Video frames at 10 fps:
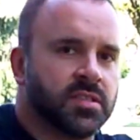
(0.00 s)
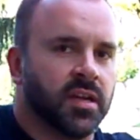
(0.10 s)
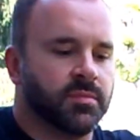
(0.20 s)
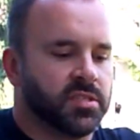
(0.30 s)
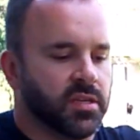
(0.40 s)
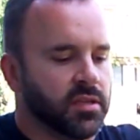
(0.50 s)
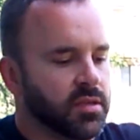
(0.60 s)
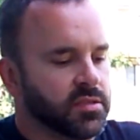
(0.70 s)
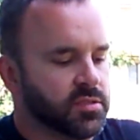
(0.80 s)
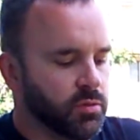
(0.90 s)
times like
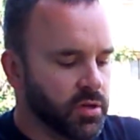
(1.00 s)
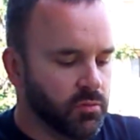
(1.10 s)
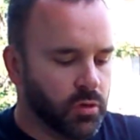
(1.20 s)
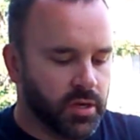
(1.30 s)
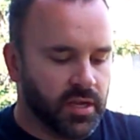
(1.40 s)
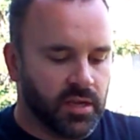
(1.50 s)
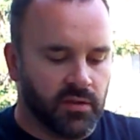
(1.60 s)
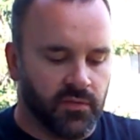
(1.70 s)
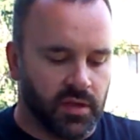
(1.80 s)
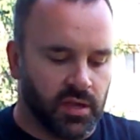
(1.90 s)
this where you want to
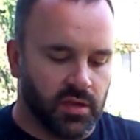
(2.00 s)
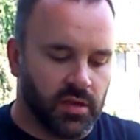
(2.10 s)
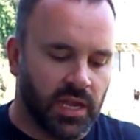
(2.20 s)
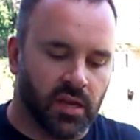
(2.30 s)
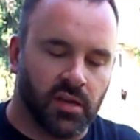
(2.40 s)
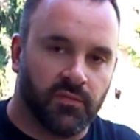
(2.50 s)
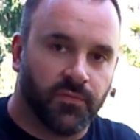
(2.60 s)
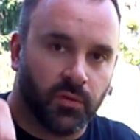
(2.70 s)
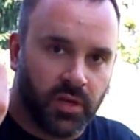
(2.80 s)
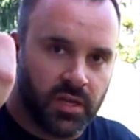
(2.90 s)
have a handy
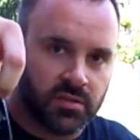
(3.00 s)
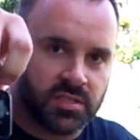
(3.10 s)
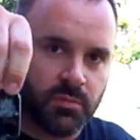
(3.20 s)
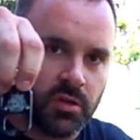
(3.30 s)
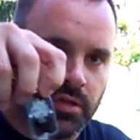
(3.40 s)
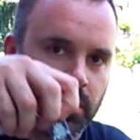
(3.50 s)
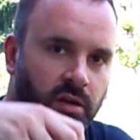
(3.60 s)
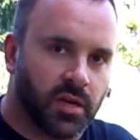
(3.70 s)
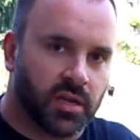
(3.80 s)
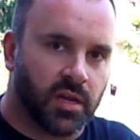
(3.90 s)

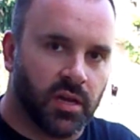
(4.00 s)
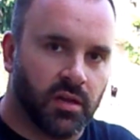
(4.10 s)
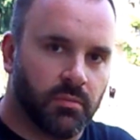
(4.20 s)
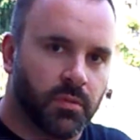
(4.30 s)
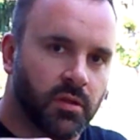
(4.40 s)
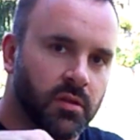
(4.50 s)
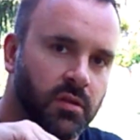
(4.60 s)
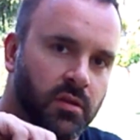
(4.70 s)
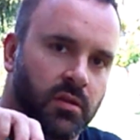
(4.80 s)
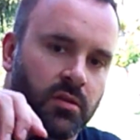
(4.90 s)
40ozMaltLiquor.com,
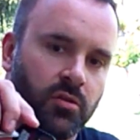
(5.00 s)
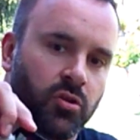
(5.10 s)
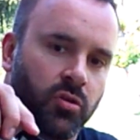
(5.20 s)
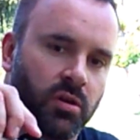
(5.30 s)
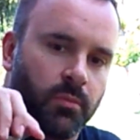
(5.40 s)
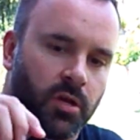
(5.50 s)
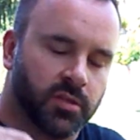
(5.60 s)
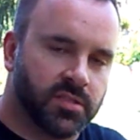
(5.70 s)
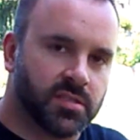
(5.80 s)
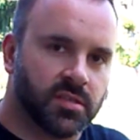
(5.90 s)
know your
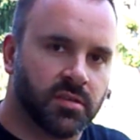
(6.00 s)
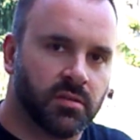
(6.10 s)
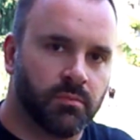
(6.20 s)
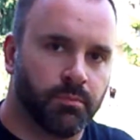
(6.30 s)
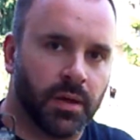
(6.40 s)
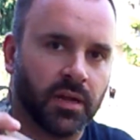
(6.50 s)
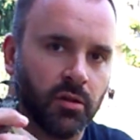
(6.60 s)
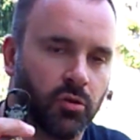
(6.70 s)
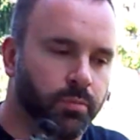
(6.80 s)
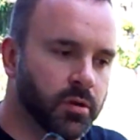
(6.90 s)
malts,
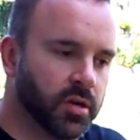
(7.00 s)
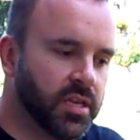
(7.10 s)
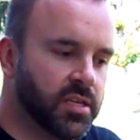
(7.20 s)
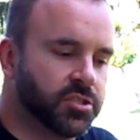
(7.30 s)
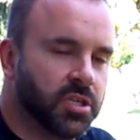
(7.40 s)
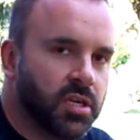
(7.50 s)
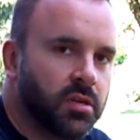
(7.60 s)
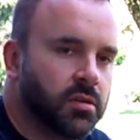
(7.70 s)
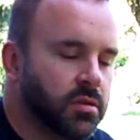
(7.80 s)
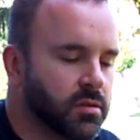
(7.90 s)
bottle opener, keychain.
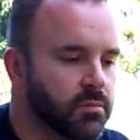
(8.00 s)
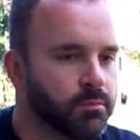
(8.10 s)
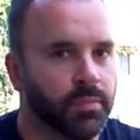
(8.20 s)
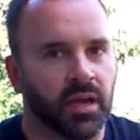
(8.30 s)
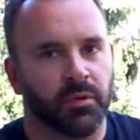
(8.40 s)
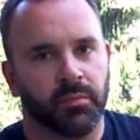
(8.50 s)
Buy them